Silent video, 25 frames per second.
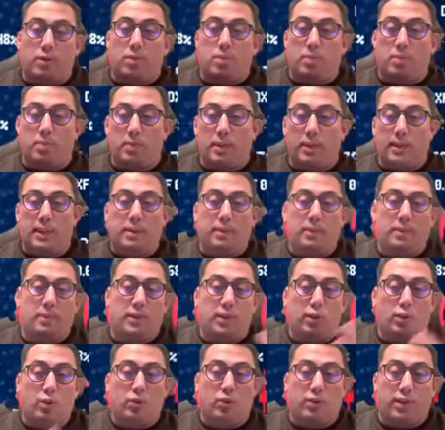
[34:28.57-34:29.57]
many
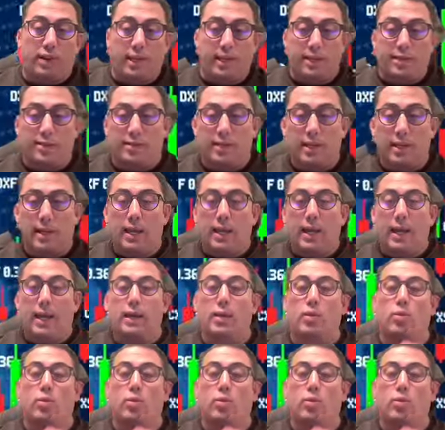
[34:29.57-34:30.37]
new things and